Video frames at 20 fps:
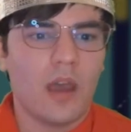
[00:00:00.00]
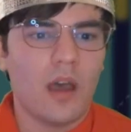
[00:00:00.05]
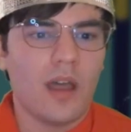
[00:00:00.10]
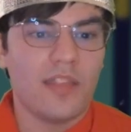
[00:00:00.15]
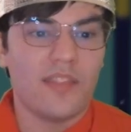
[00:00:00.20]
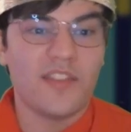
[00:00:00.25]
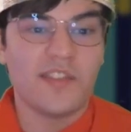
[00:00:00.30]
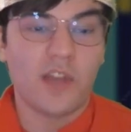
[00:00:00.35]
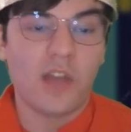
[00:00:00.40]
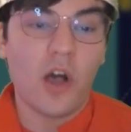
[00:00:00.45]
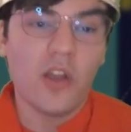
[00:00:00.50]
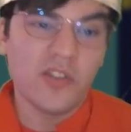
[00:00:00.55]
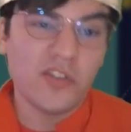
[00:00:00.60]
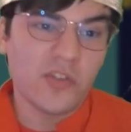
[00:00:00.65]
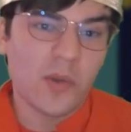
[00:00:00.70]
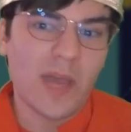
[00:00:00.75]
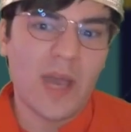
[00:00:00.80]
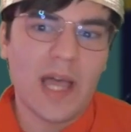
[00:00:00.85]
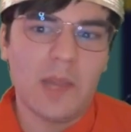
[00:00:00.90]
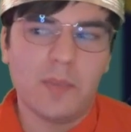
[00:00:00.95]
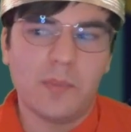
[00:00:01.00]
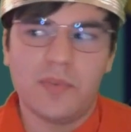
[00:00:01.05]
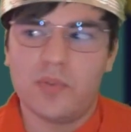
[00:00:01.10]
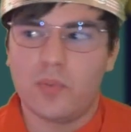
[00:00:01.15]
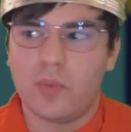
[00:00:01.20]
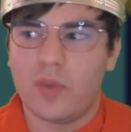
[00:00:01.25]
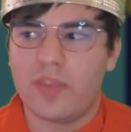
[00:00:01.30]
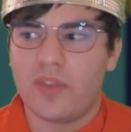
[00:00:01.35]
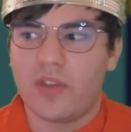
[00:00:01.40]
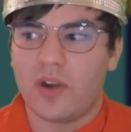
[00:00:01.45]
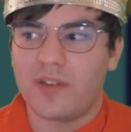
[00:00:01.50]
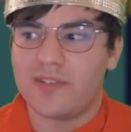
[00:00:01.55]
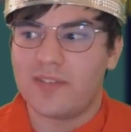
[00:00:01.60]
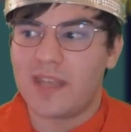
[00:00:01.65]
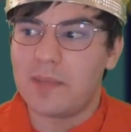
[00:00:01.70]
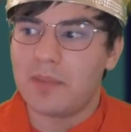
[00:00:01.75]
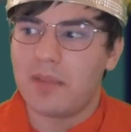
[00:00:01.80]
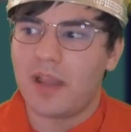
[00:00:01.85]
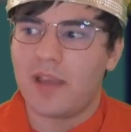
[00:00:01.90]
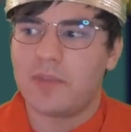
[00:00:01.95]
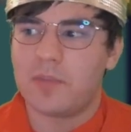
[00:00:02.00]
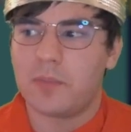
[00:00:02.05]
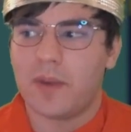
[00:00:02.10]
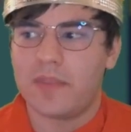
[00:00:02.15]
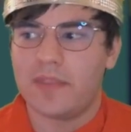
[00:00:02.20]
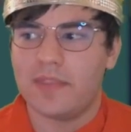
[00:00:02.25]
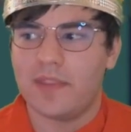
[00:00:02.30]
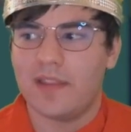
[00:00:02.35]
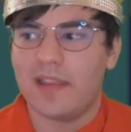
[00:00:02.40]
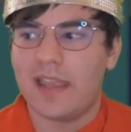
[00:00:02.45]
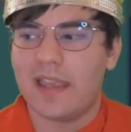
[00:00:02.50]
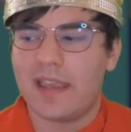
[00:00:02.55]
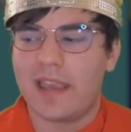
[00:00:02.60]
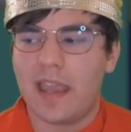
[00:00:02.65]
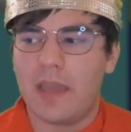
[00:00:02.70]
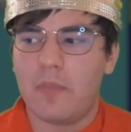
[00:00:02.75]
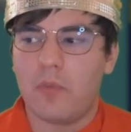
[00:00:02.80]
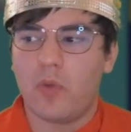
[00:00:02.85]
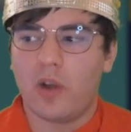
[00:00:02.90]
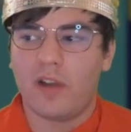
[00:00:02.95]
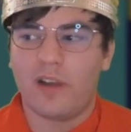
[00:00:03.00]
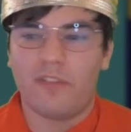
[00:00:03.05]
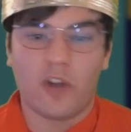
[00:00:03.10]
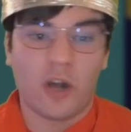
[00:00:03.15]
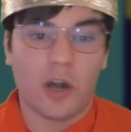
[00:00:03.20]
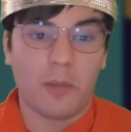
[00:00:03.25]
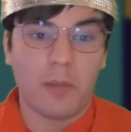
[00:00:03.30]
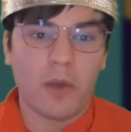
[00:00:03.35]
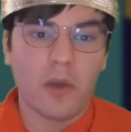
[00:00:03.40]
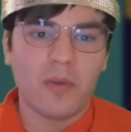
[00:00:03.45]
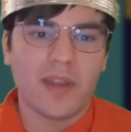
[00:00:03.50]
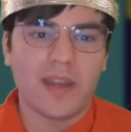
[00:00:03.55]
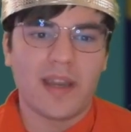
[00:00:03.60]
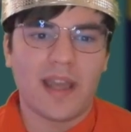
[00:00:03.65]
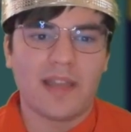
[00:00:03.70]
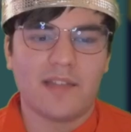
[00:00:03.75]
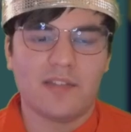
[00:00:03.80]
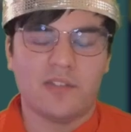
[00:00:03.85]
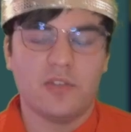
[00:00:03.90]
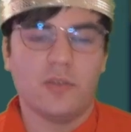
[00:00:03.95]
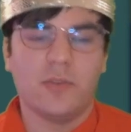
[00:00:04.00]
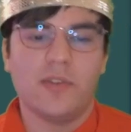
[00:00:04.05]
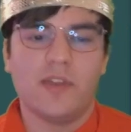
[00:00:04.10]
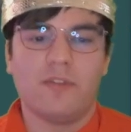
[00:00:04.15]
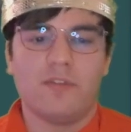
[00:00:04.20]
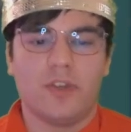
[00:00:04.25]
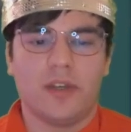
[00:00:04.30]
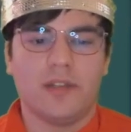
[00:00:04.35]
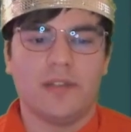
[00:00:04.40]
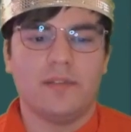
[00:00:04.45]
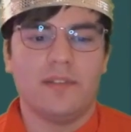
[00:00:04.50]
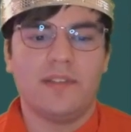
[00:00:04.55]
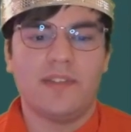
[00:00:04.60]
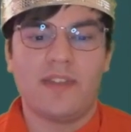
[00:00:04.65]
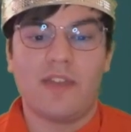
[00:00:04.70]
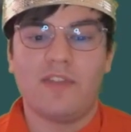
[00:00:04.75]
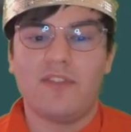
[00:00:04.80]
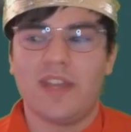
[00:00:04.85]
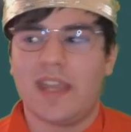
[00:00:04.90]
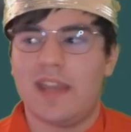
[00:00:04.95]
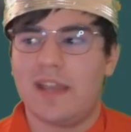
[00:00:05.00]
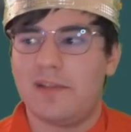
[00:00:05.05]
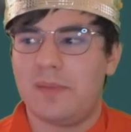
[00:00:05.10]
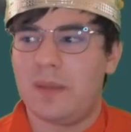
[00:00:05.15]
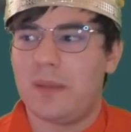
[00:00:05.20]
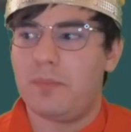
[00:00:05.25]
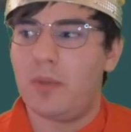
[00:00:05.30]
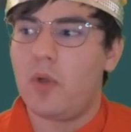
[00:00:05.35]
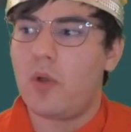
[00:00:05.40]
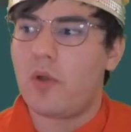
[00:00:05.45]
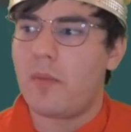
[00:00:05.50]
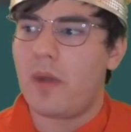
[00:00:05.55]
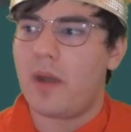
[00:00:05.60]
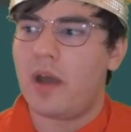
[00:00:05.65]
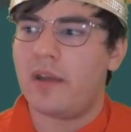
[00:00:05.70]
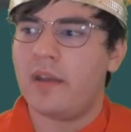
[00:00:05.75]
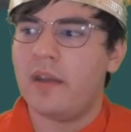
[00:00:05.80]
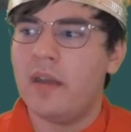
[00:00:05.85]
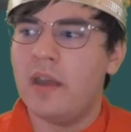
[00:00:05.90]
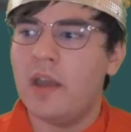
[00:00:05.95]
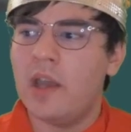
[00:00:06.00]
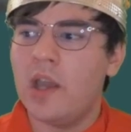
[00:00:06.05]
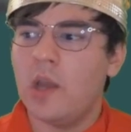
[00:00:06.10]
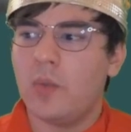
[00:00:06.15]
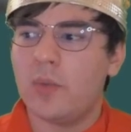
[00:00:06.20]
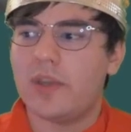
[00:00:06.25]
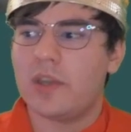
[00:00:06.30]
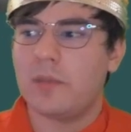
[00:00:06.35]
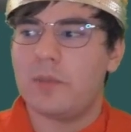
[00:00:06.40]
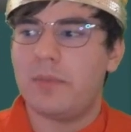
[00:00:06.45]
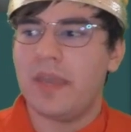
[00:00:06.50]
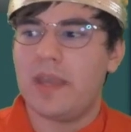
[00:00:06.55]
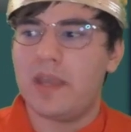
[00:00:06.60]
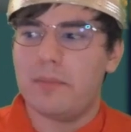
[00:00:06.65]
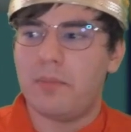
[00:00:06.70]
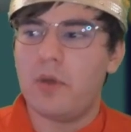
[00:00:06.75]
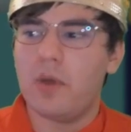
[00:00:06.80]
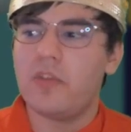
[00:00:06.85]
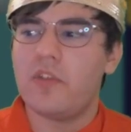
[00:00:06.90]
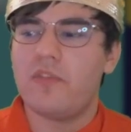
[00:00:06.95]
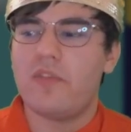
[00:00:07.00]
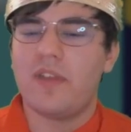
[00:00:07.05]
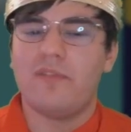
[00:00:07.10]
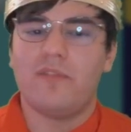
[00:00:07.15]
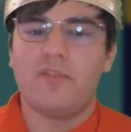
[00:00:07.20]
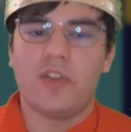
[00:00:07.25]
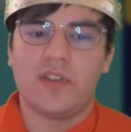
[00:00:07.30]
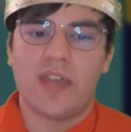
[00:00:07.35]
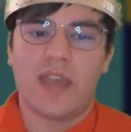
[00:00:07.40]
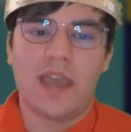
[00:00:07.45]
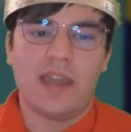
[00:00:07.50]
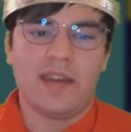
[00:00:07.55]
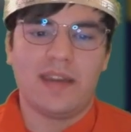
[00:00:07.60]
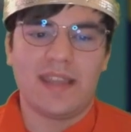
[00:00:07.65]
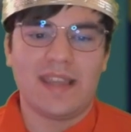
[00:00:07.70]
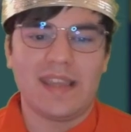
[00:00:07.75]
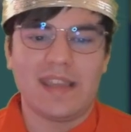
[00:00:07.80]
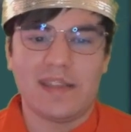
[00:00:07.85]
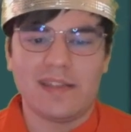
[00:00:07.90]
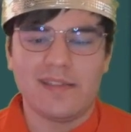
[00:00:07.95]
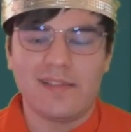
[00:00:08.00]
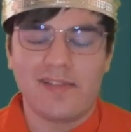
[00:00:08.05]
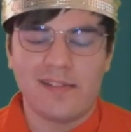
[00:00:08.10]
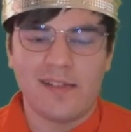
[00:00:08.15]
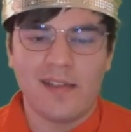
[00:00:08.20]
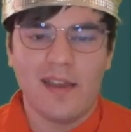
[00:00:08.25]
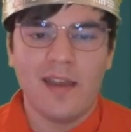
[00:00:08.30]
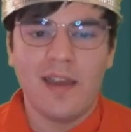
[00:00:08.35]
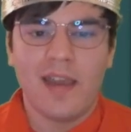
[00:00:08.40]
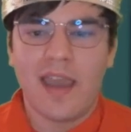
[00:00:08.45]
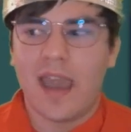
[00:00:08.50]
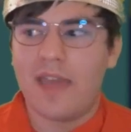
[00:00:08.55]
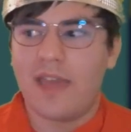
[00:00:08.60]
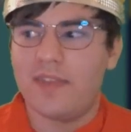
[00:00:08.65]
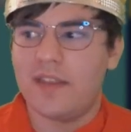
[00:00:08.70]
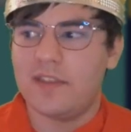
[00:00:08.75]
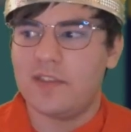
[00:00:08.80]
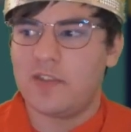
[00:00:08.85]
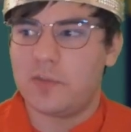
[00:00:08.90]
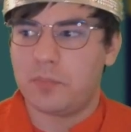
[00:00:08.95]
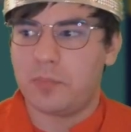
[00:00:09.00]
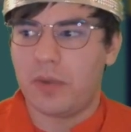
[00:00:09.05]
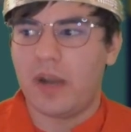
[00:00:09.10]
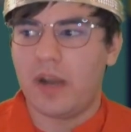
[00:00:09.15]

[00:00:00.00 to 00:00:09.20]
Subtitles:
This also helps with our Sableye spread in the late game, where if our opponent has 270 HP Pokemon, we could ping both of them for 10 each, and then spread